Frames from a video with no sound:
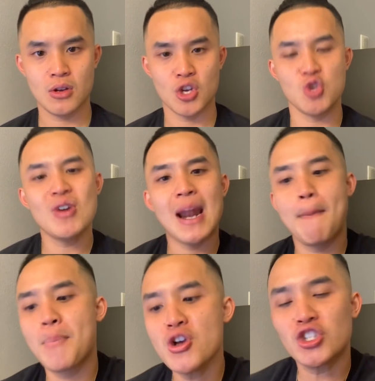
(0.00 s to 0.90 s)
You got to
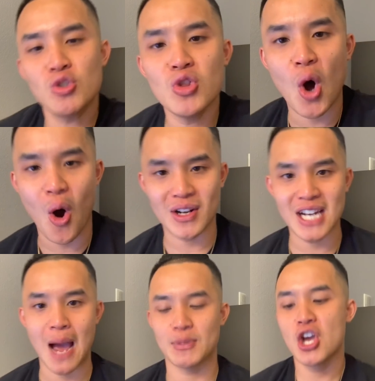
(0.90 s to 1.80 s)
push through the hard
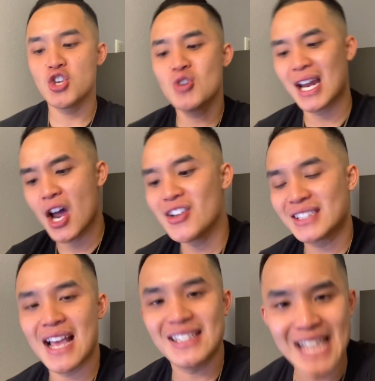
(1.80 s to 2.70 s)
times. You got to
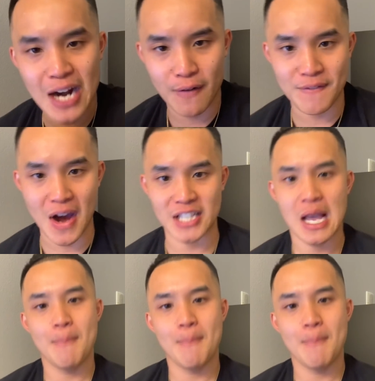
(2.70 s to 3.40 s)
understand sacrifice,